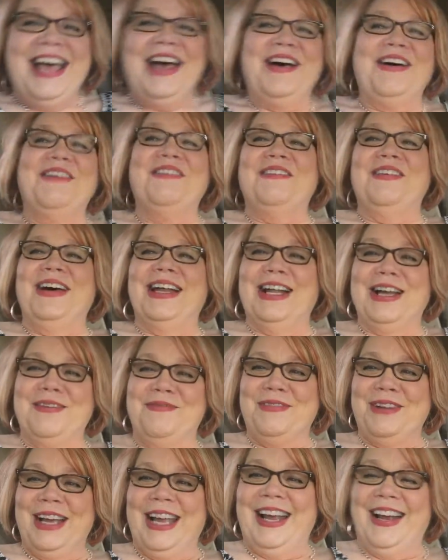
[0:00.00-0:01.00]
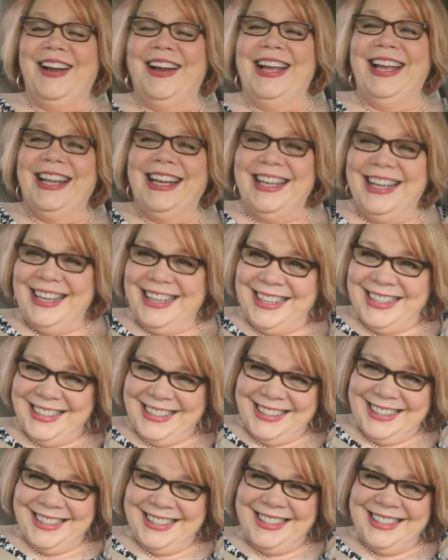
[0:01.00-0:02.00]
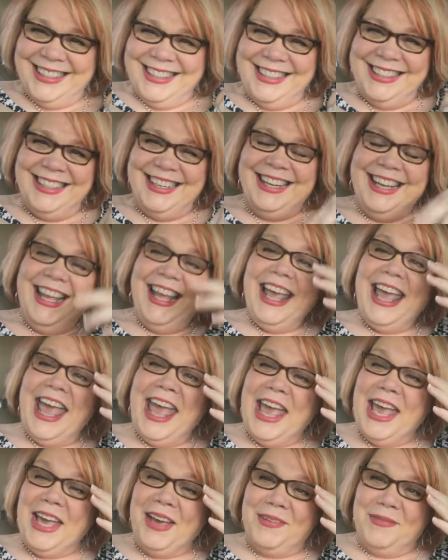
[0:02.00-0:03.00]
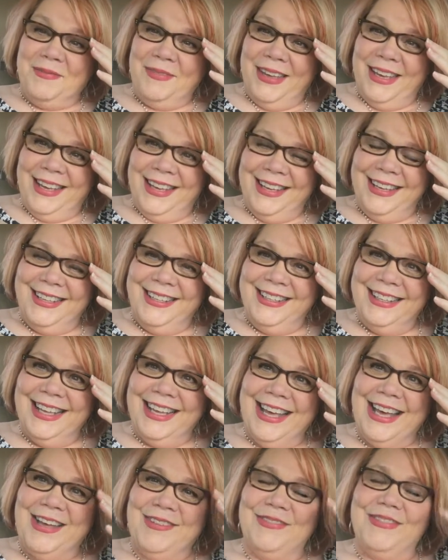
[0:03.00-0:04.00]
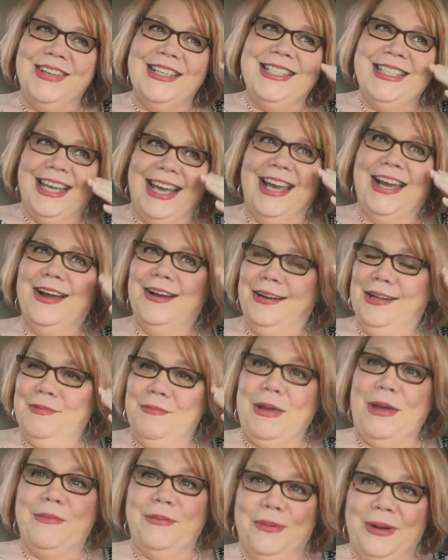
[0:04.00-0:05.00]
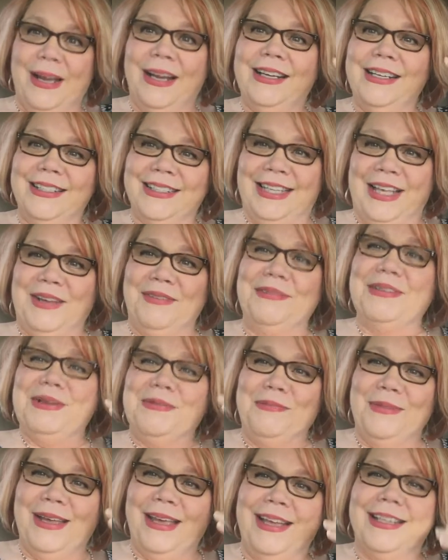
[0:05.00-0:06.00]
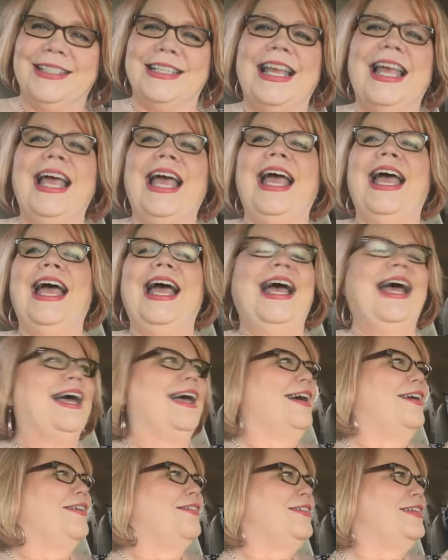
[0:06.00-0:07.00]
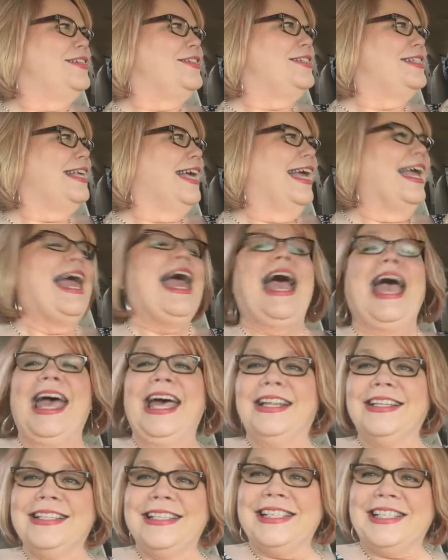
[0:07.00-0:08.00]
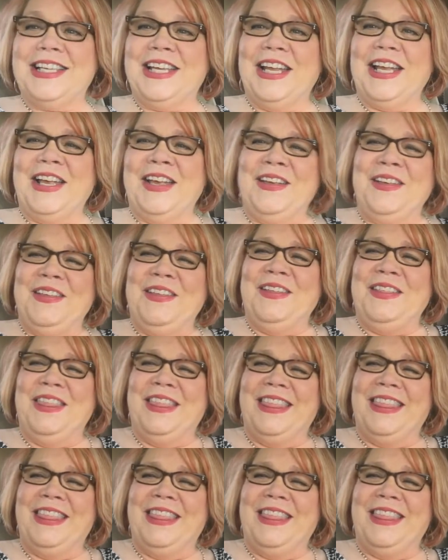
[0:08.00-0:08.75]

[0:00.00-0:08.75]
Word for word: On what I'm wearing. Help me! I've retired and my brain has gone to mush. What'd you say? Houndstooth.